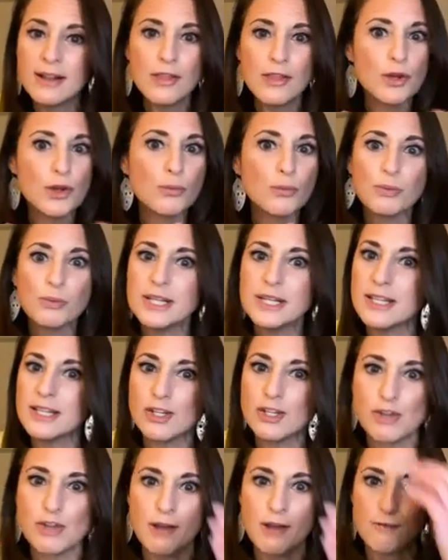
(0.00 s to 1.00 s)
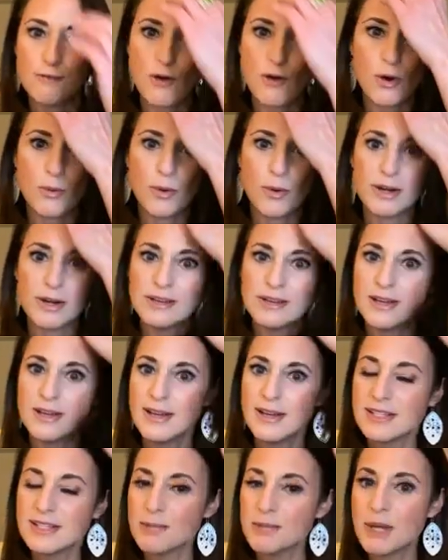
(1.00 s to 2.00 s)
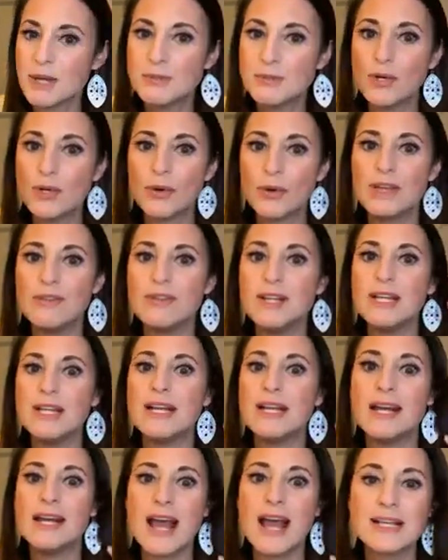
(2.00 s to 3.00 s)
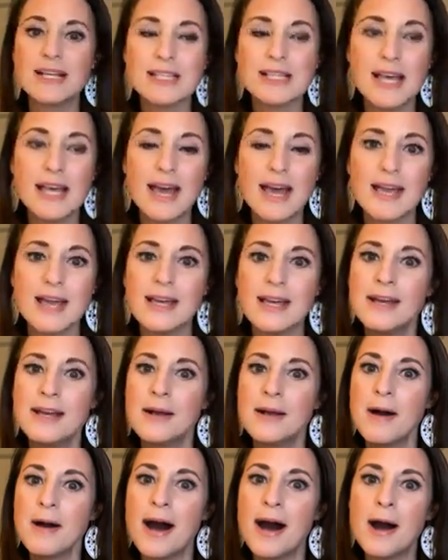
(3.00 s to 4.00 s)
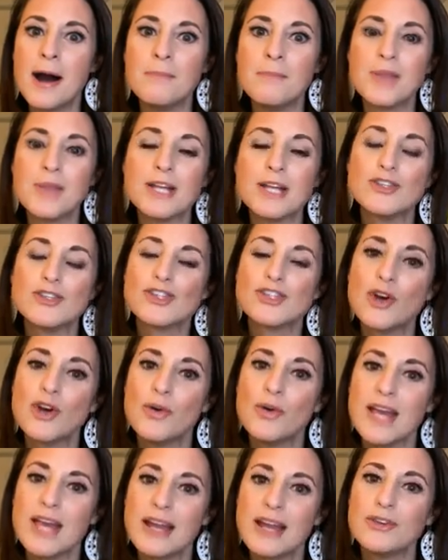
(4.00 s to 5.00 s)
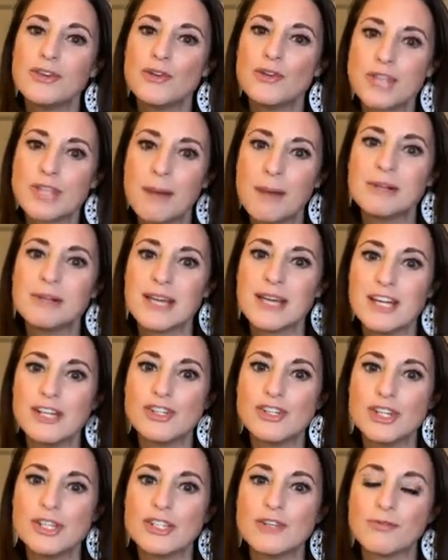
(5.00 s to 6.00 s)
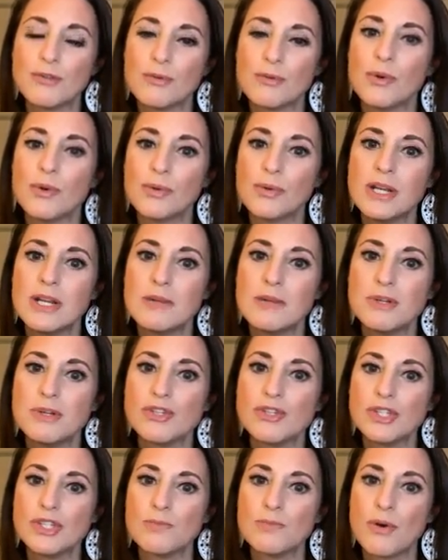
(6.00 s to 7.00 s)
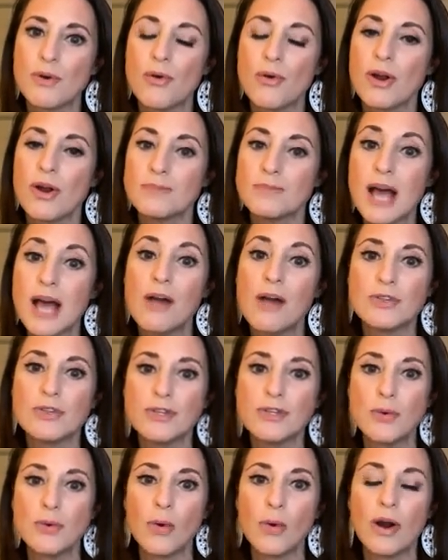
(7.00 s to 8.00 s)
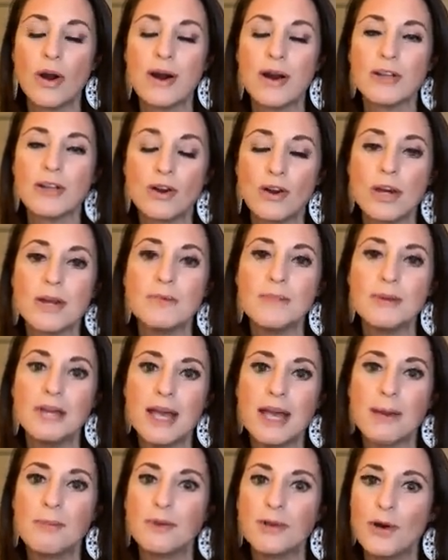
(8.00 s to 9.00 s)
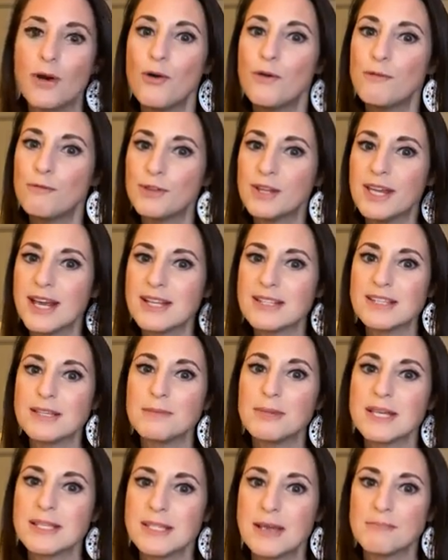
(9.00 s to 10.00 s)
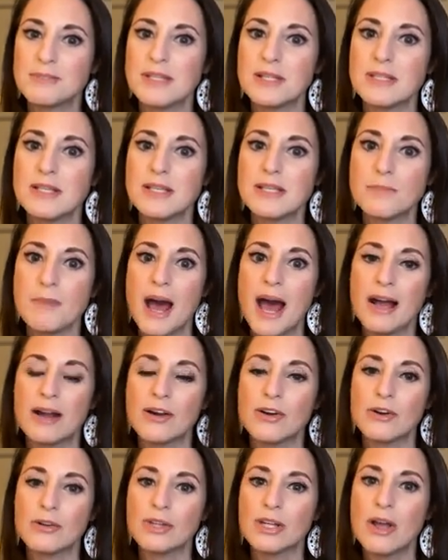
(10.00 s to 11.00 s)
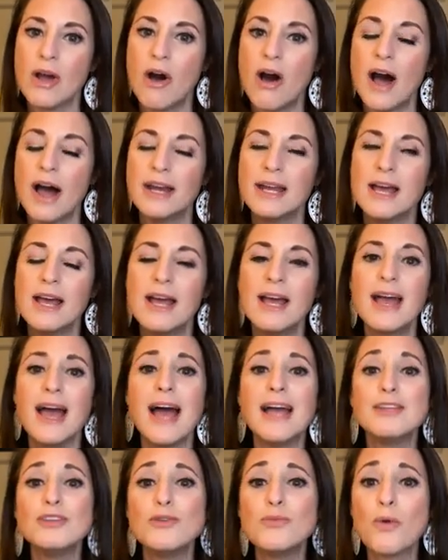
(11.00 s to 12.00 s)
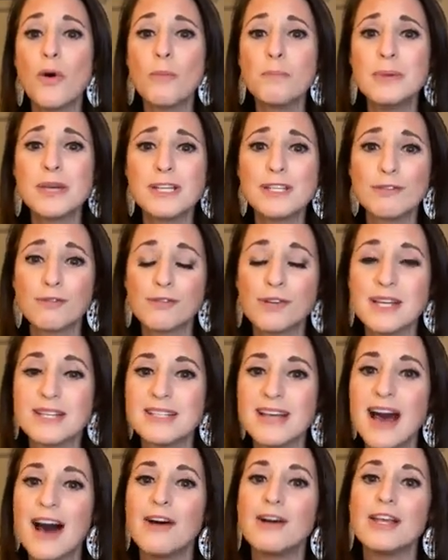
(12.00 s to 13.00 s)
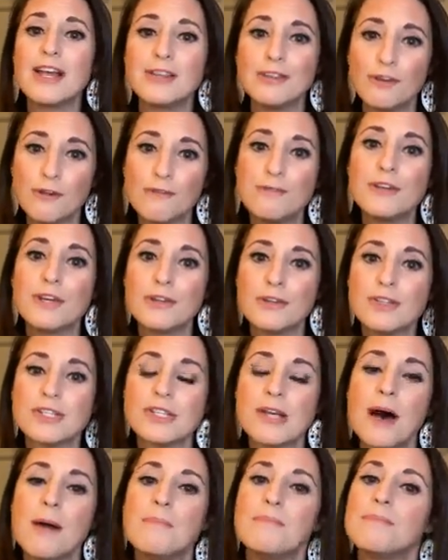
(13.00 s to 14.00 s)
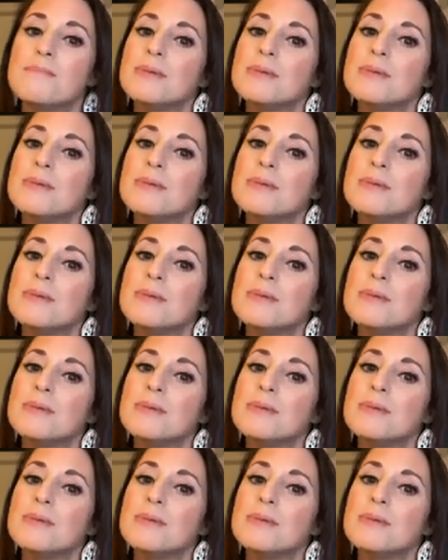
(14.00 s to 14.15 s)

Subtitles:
they're really straightforward. Sometimes you don't even need an essay. And so getting those applications for rolling admissions programs out the door, you're going to be able to hopefully get some acceptances back early on, and you won't be as freaked out, and you'll feel some